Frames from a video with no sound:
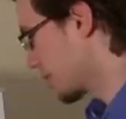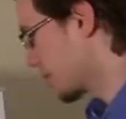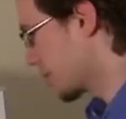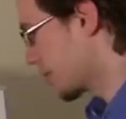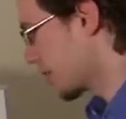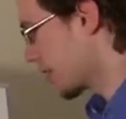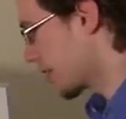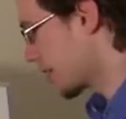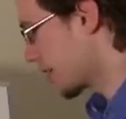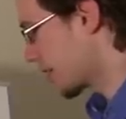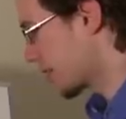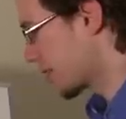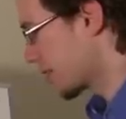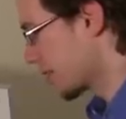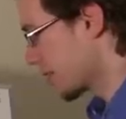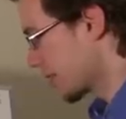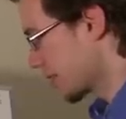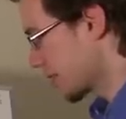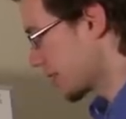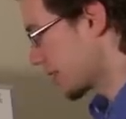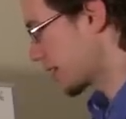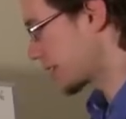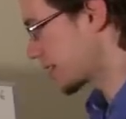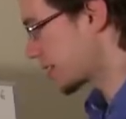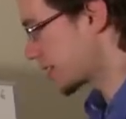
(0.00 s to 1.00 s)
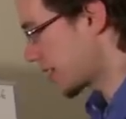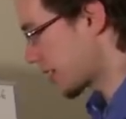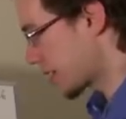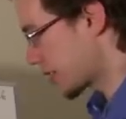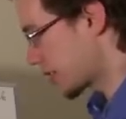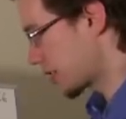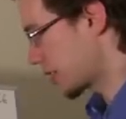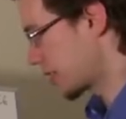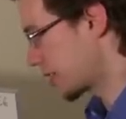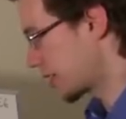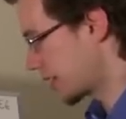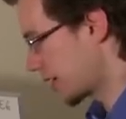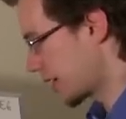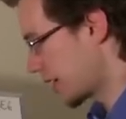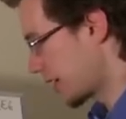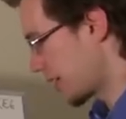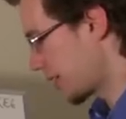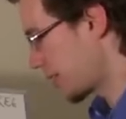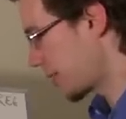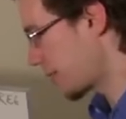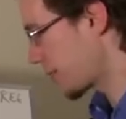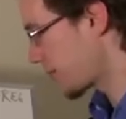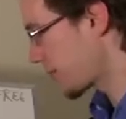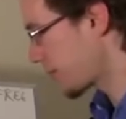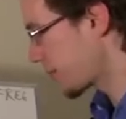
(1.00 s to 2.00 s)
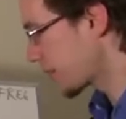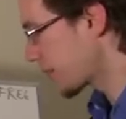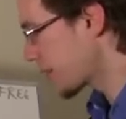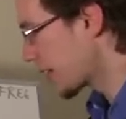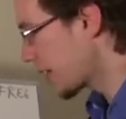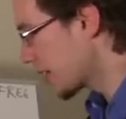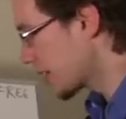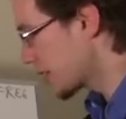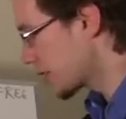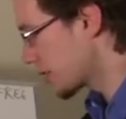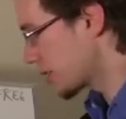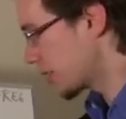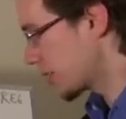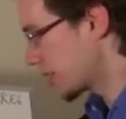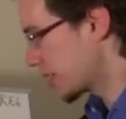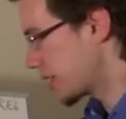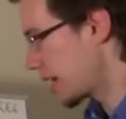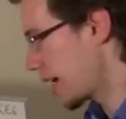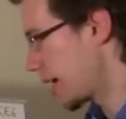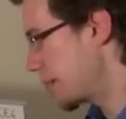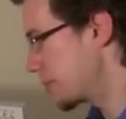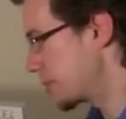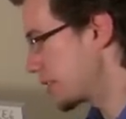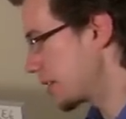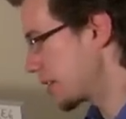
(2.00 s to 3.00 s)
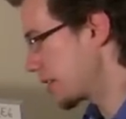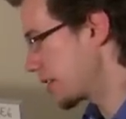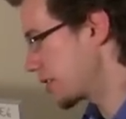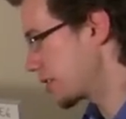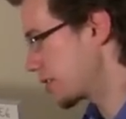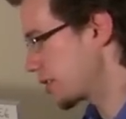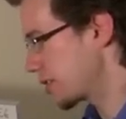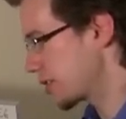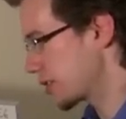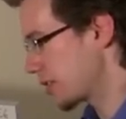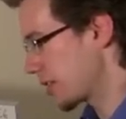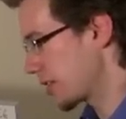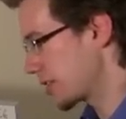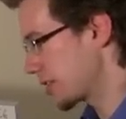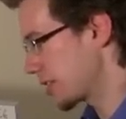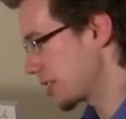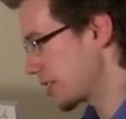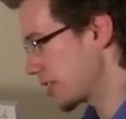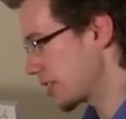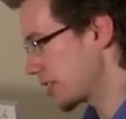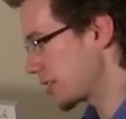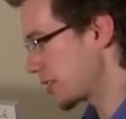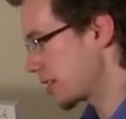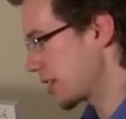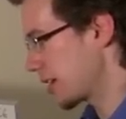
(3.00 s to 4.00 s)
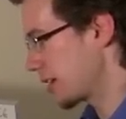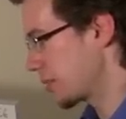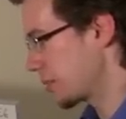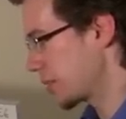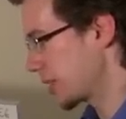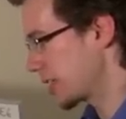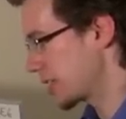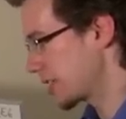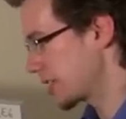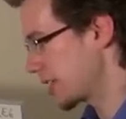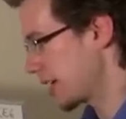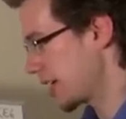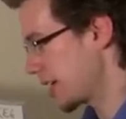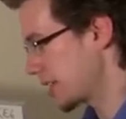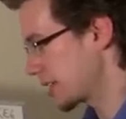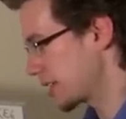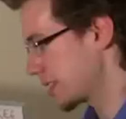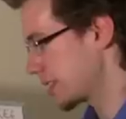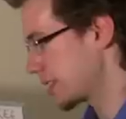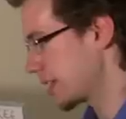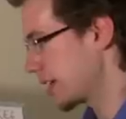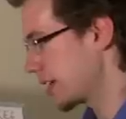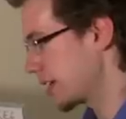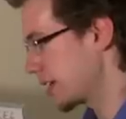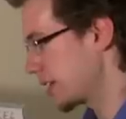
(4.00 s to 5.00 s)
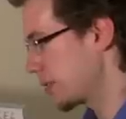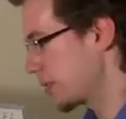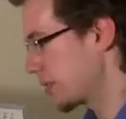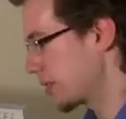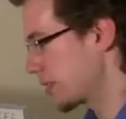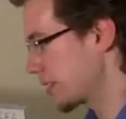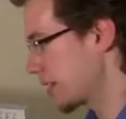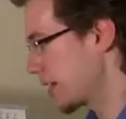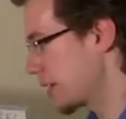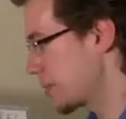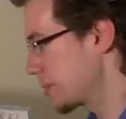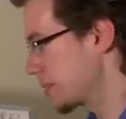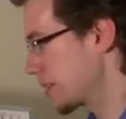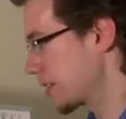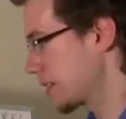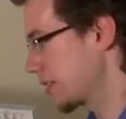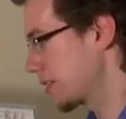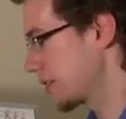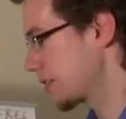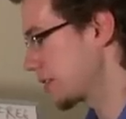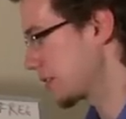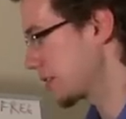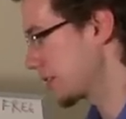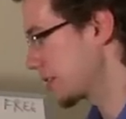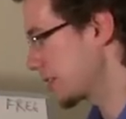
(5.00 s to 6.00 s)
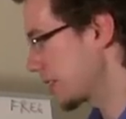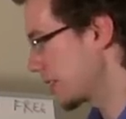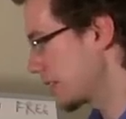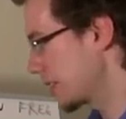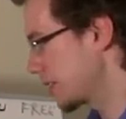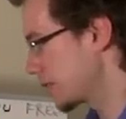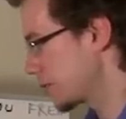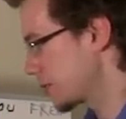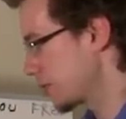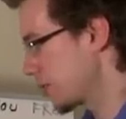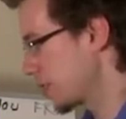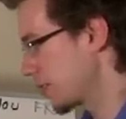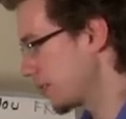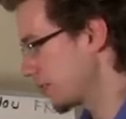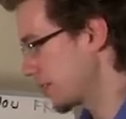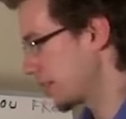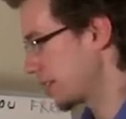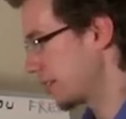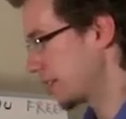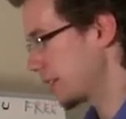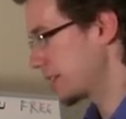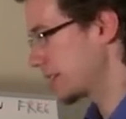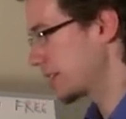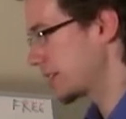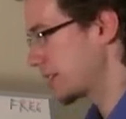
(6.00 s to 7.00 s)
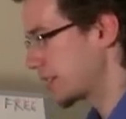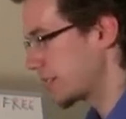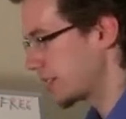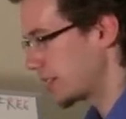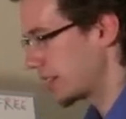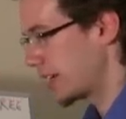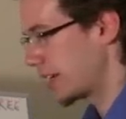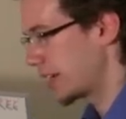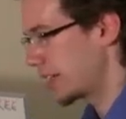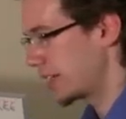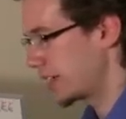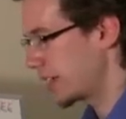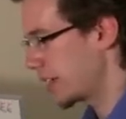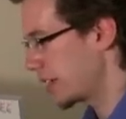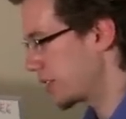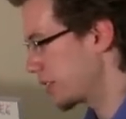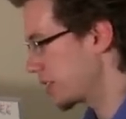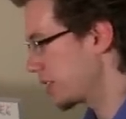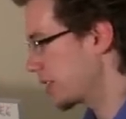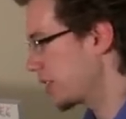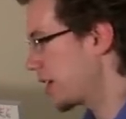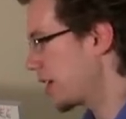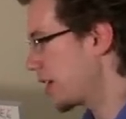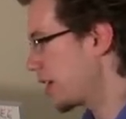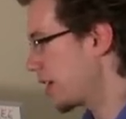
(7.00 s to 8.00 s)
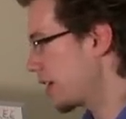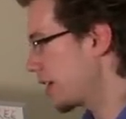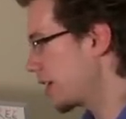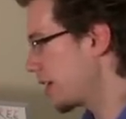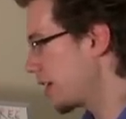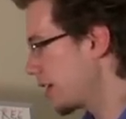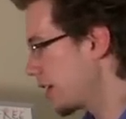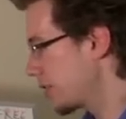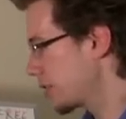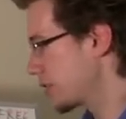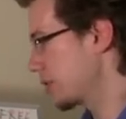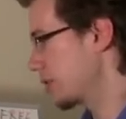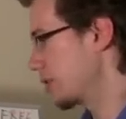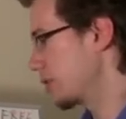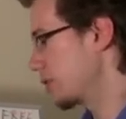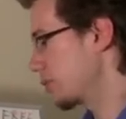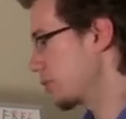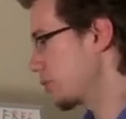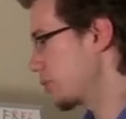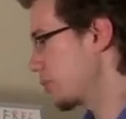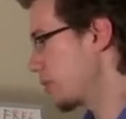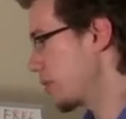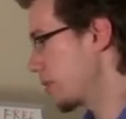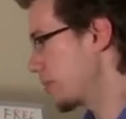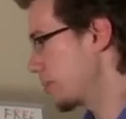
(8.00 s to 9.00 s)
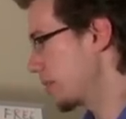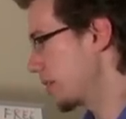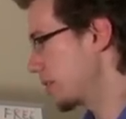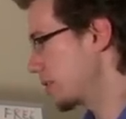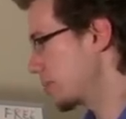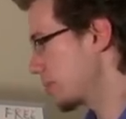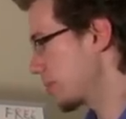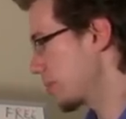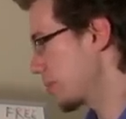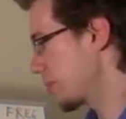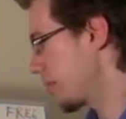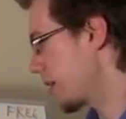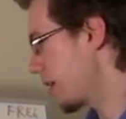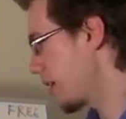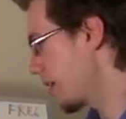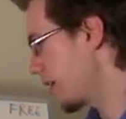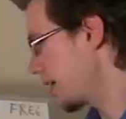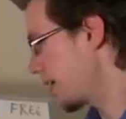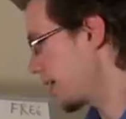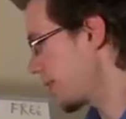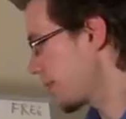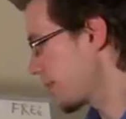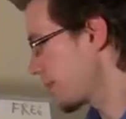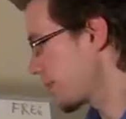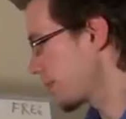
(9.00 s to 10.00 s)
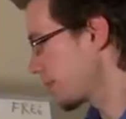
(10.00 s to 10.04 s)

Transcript: bar, or the section here. So the time signature is always at the start because it has to tell you what time signature it's in. It's sort of like laying down the law. So there's 4 beats per bar,